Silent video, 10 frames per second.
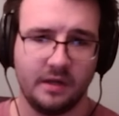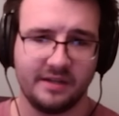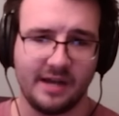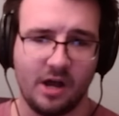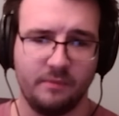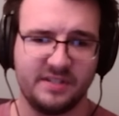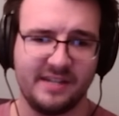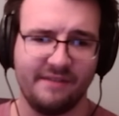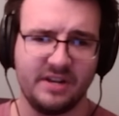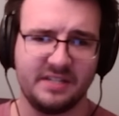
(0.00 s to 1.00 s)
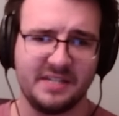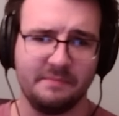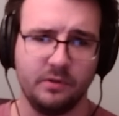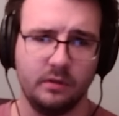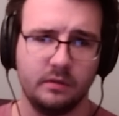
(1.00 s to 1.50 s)
Column of 7 that's
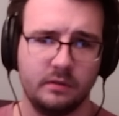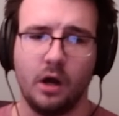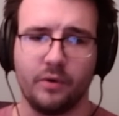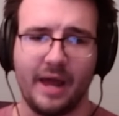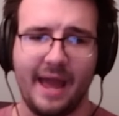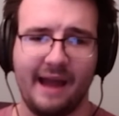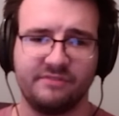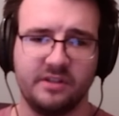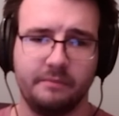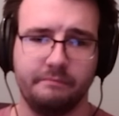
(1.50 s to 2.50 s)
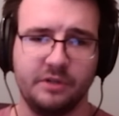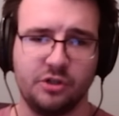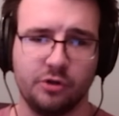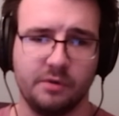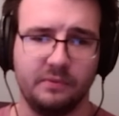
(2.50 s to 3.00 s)
simple. Oh, and I have to be
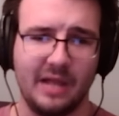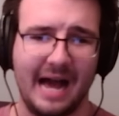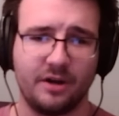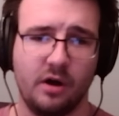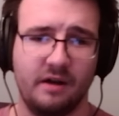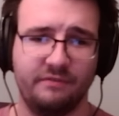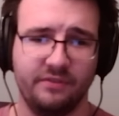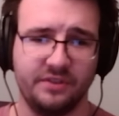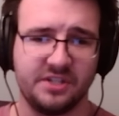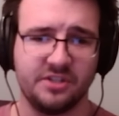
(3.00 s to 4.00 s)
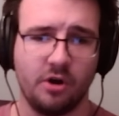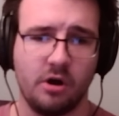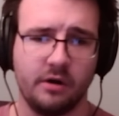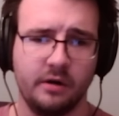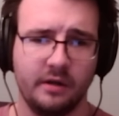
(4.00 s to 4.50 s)
sure to block off the
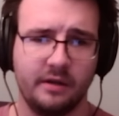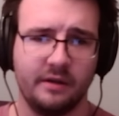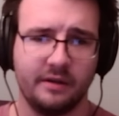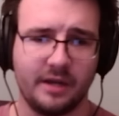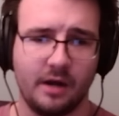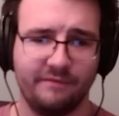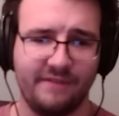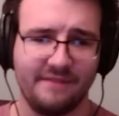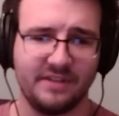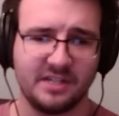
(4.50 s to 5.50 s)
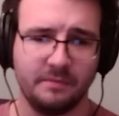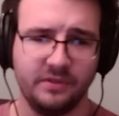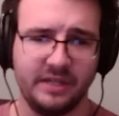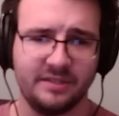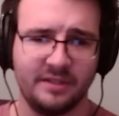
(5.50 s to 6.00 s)
star. Column 5 that's
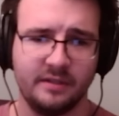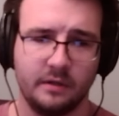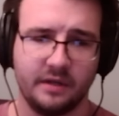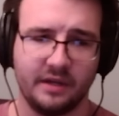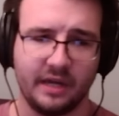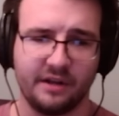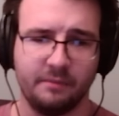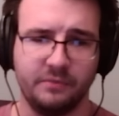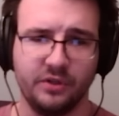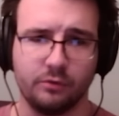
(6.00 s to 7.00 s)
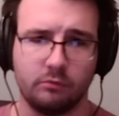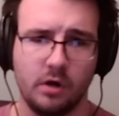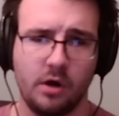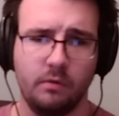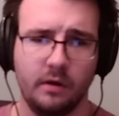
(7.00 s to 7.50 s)
complete. Gotta complete the
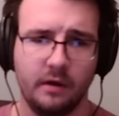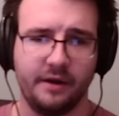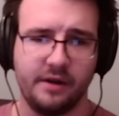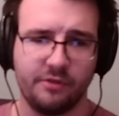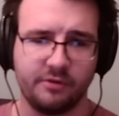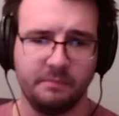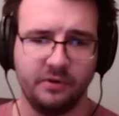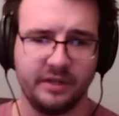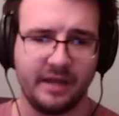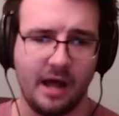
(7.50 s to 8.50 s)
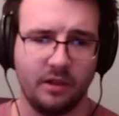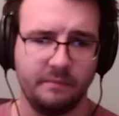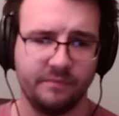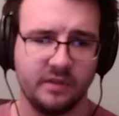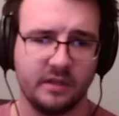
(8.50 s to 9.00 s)
row. Another completed
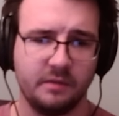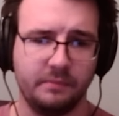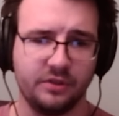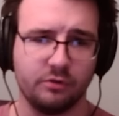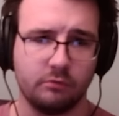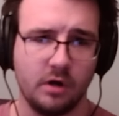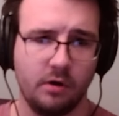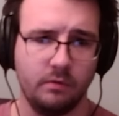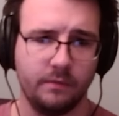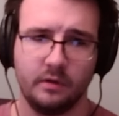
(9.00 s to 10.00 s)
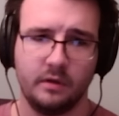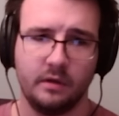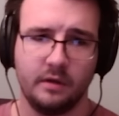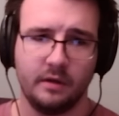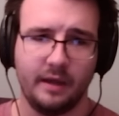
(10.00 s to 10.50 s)
column. Complete the row.
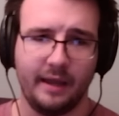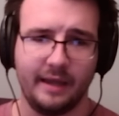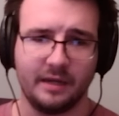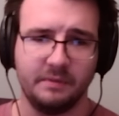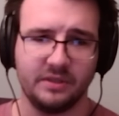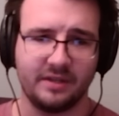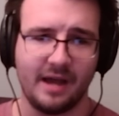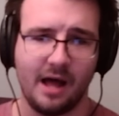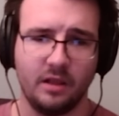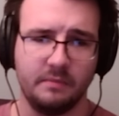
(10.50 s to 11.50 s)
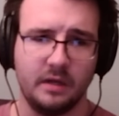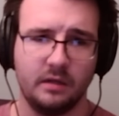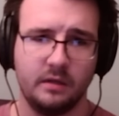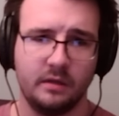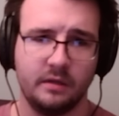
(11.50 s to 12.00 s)
And complete the column.
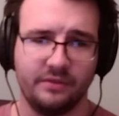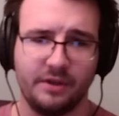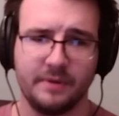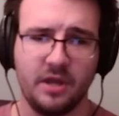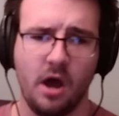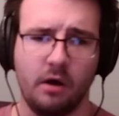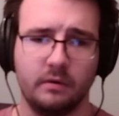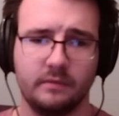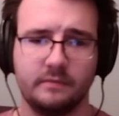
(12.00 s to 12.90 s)
There we go.